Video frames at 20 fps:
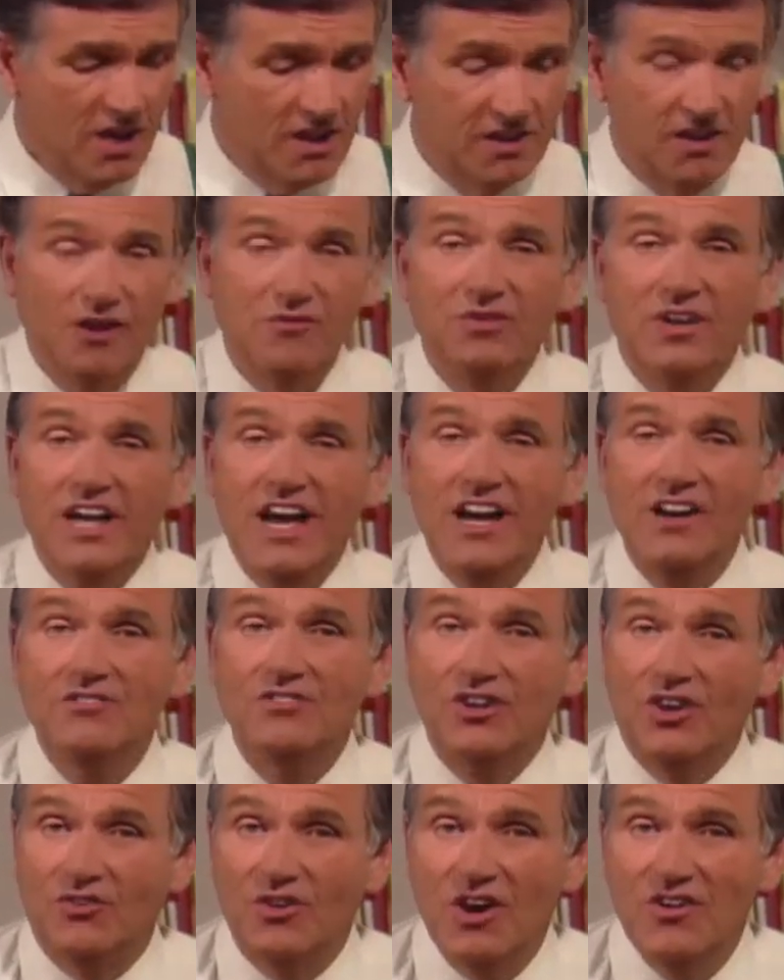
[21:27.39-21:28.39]
Don't forget,
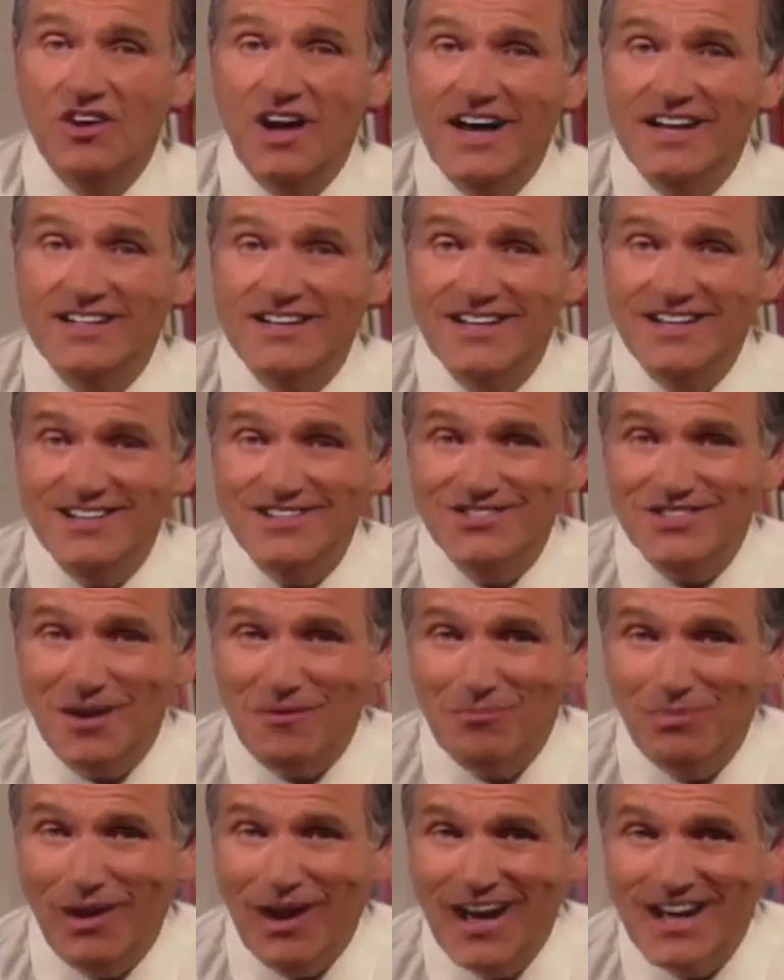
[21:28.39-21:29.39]
your own ideas
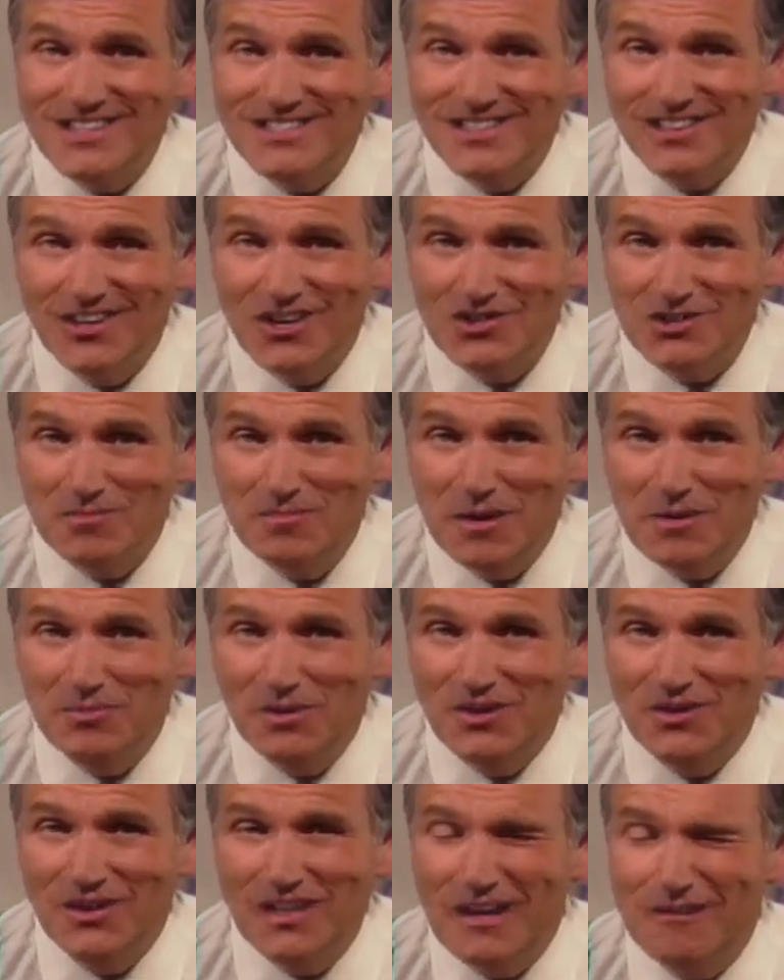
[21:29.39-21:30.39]
applied to those
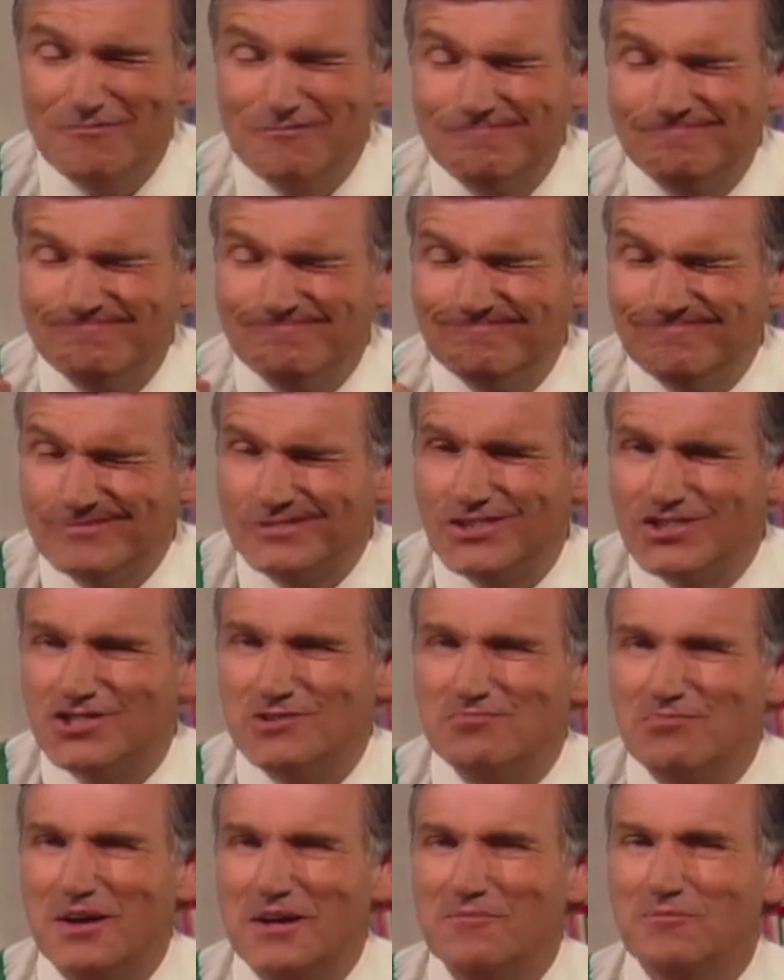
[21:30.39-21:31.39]
people you love.
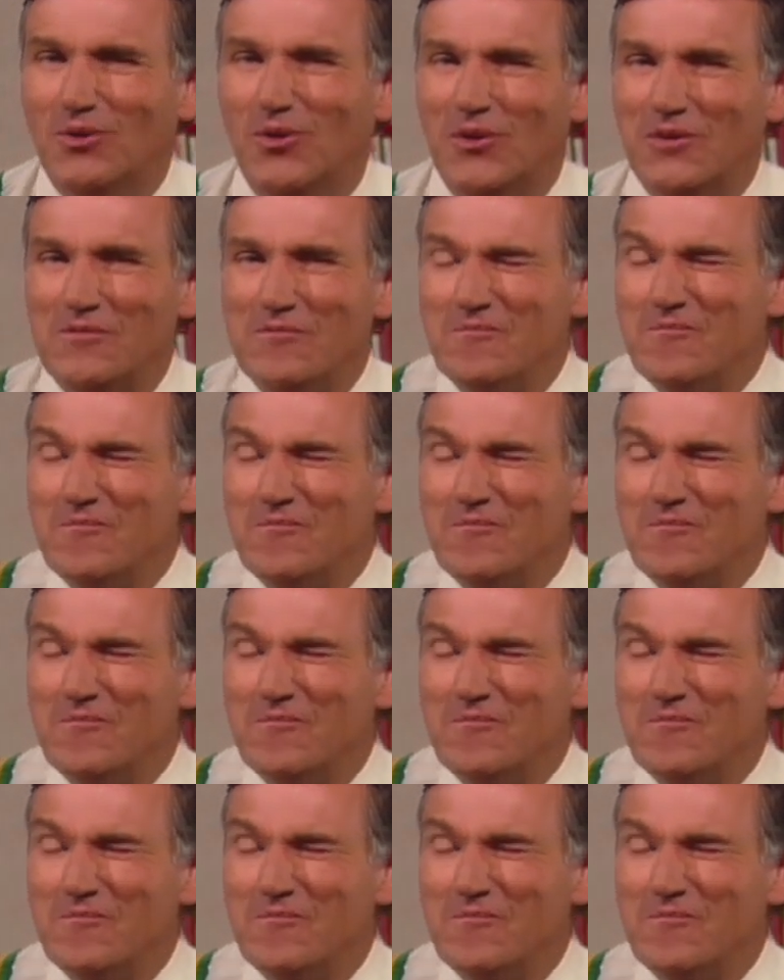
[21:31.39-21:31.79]
Springboard.